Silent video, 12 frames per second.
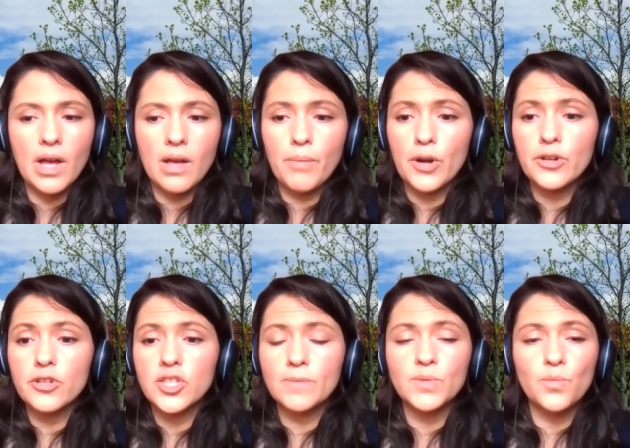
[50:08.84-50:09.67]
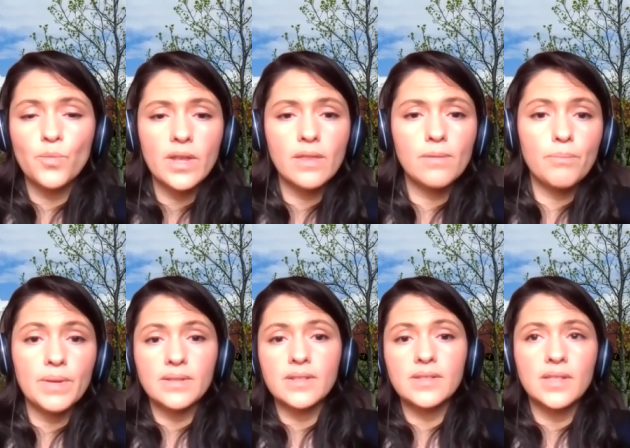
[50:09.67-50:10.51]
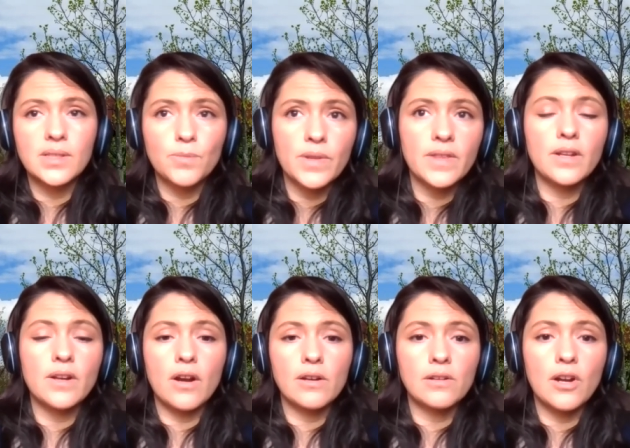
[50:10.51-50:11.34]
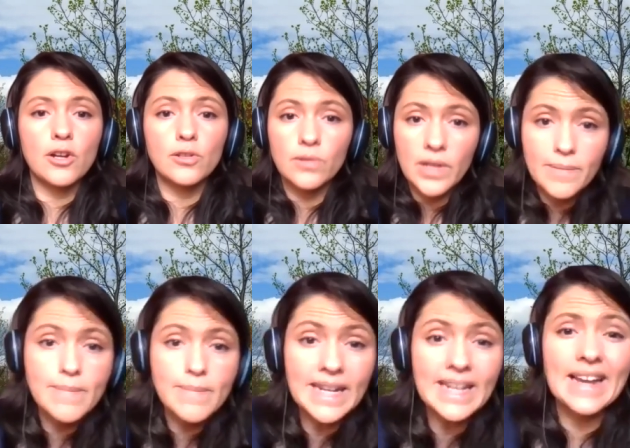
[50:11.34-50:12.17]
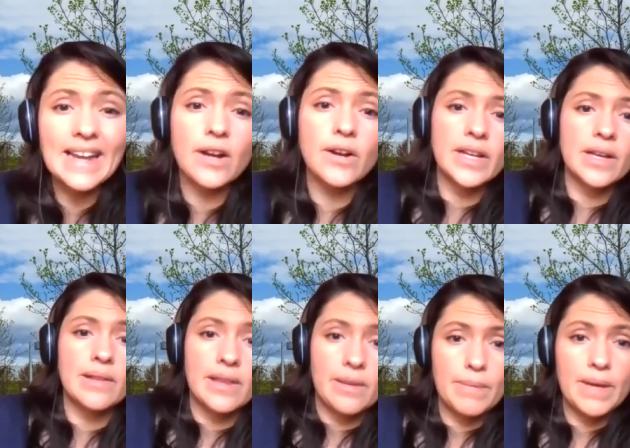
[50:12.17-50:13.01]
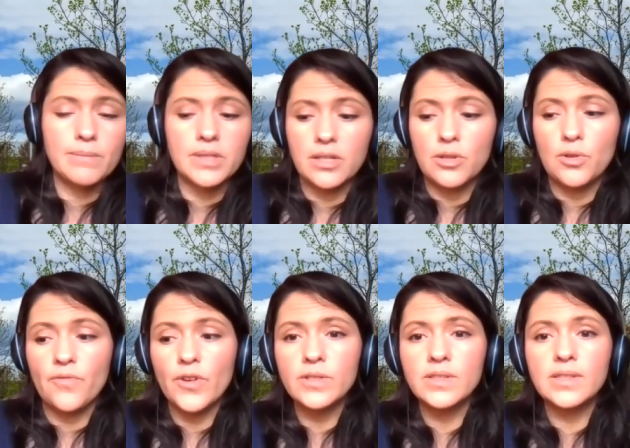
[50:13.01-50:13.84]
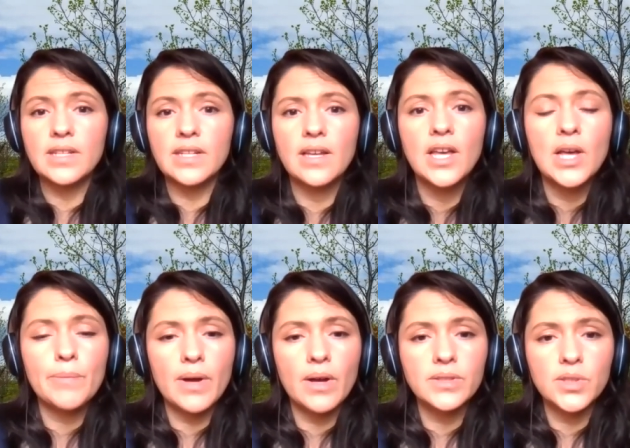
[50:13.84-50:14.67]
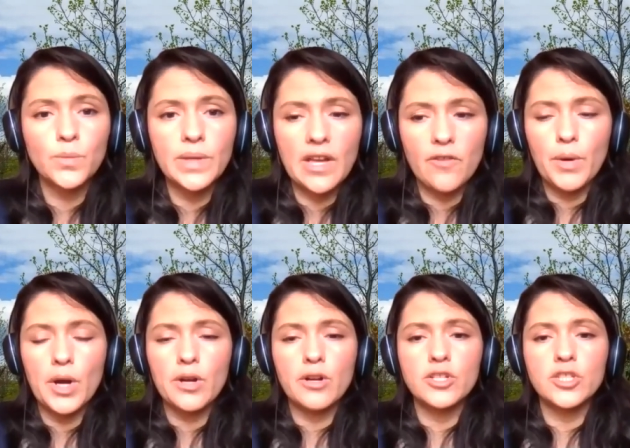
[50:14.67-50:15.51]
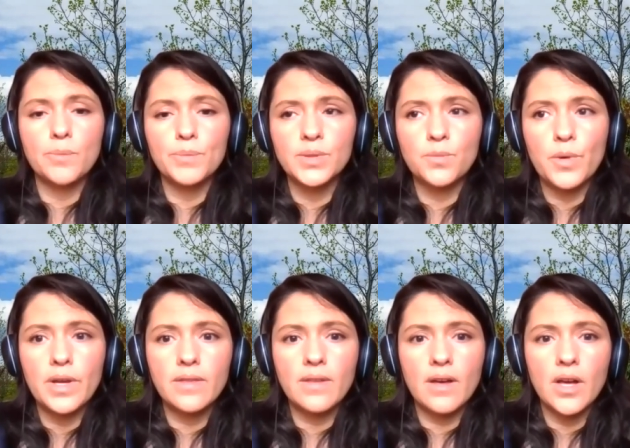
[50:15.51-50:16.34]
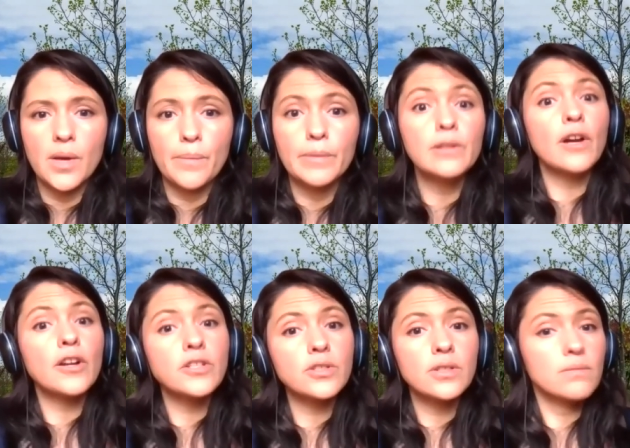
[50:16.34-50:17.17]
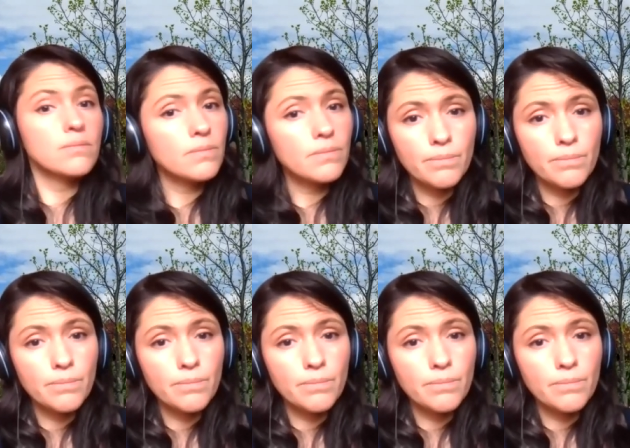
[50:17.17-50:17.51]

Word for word: uh, partnerships with businesses within our, our immediate area, Binghamton University, but also we have partnerships with um, larger